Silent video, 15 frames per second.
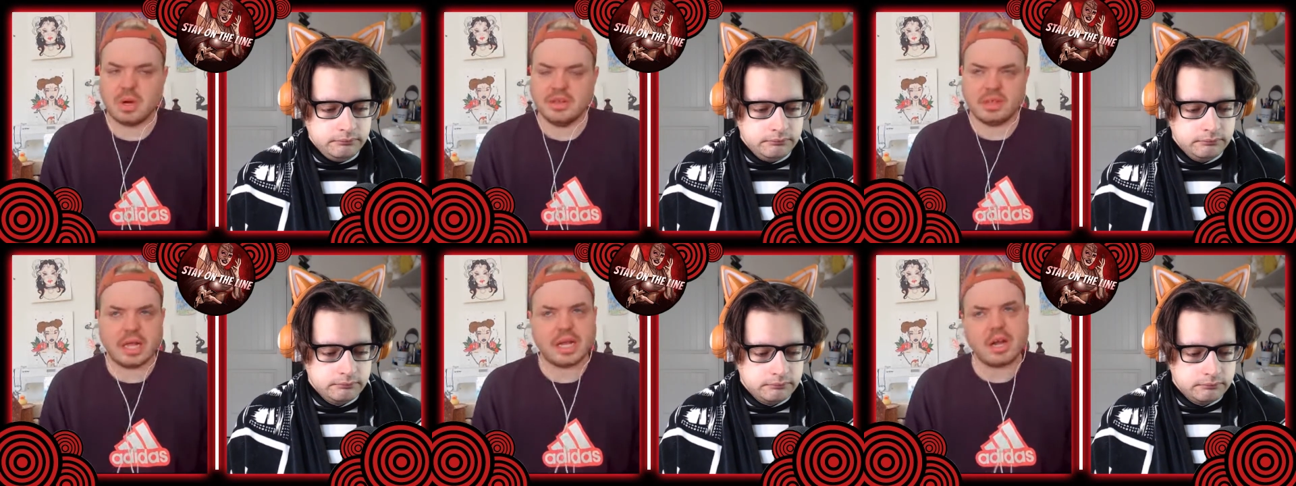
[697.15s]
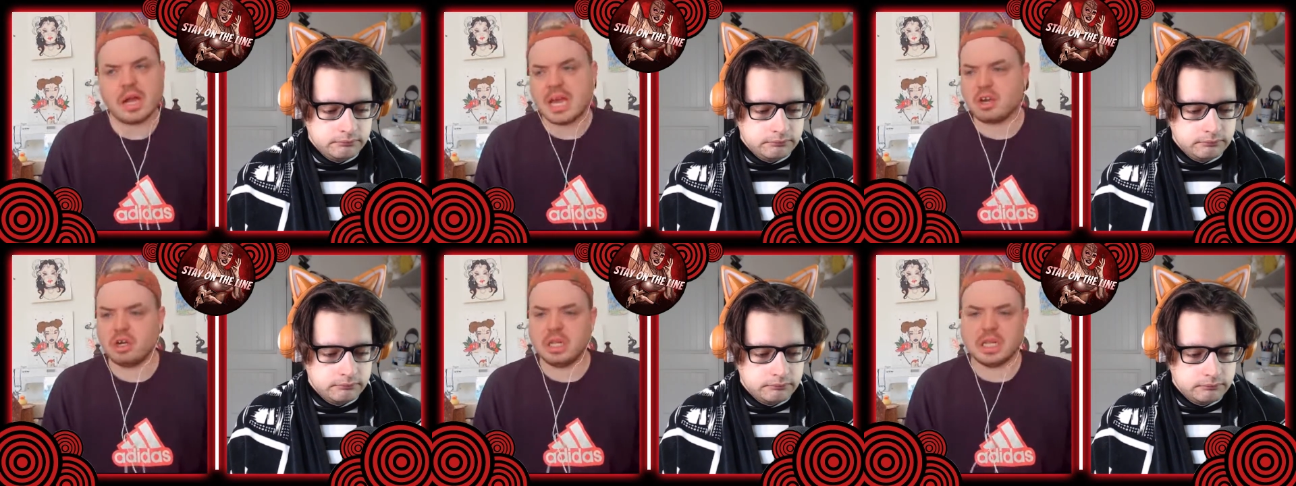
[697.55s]
Speaker 1: They're like, okay,
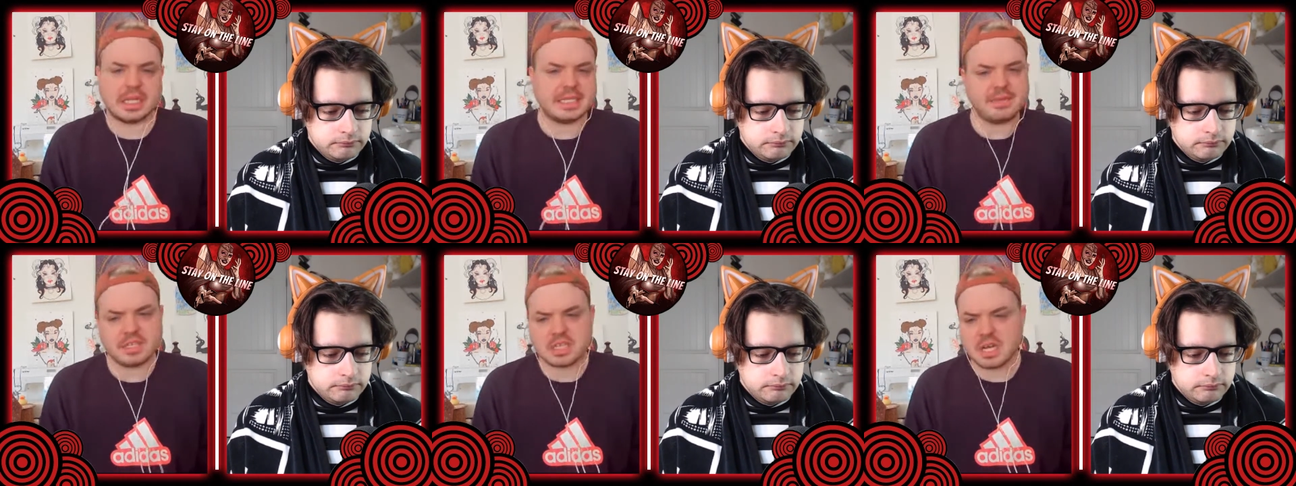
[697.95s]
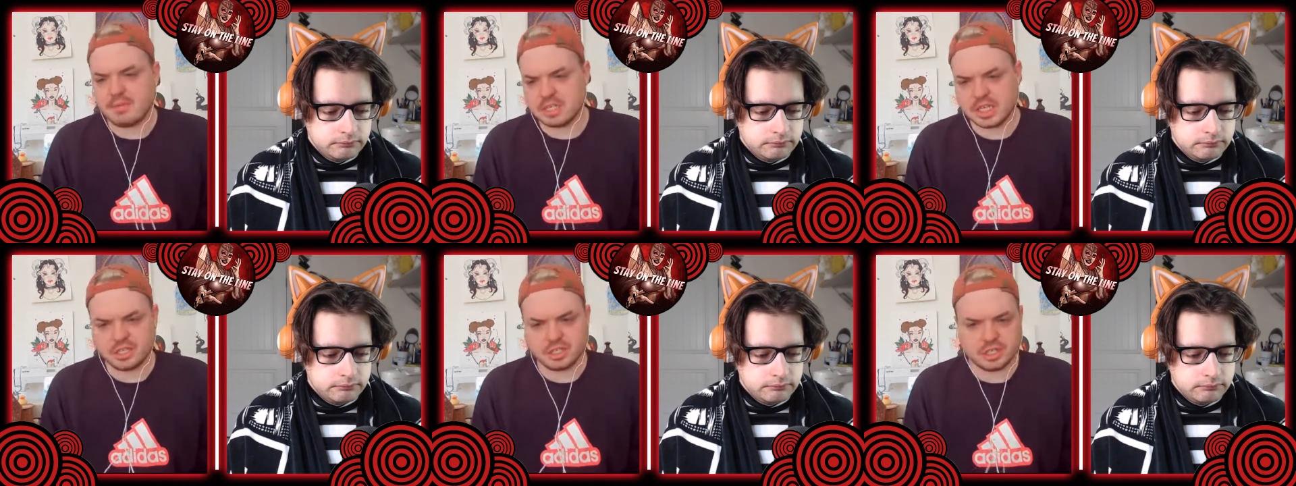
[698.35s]
girl, like, let's have this
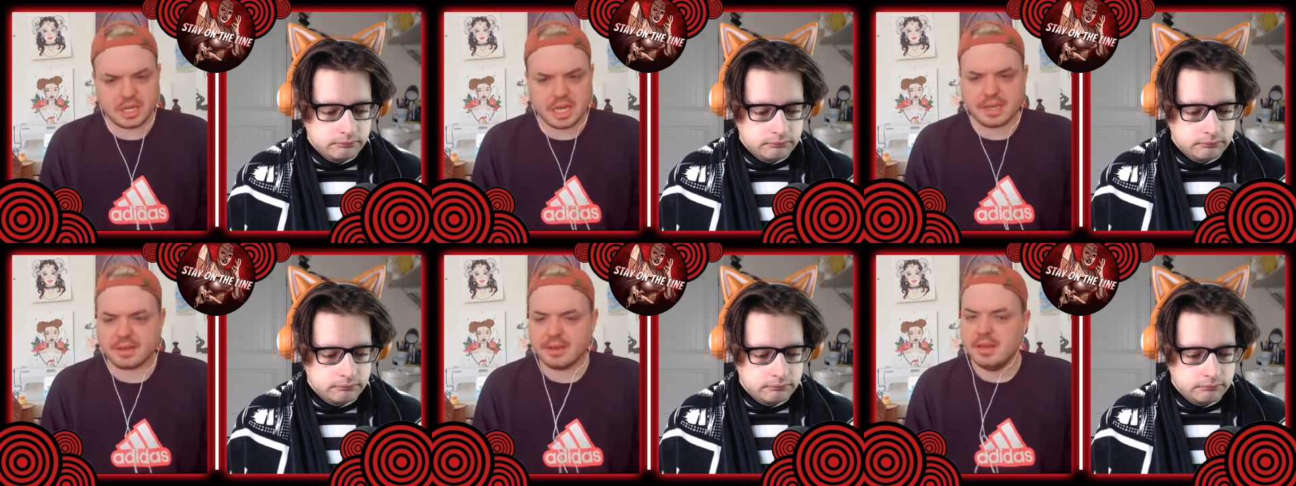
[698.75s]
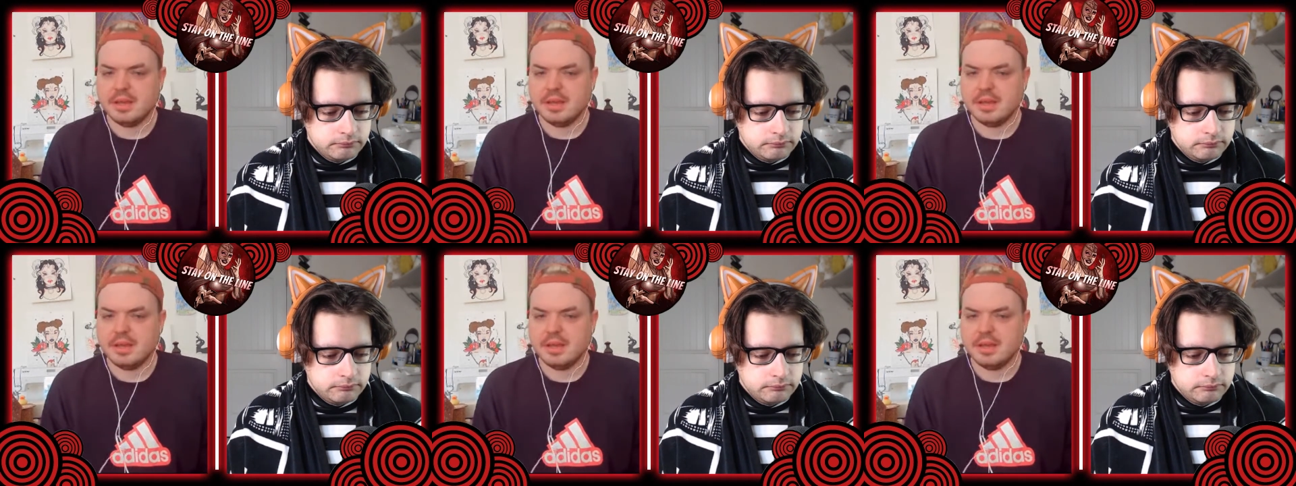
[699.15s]
conversation. Like,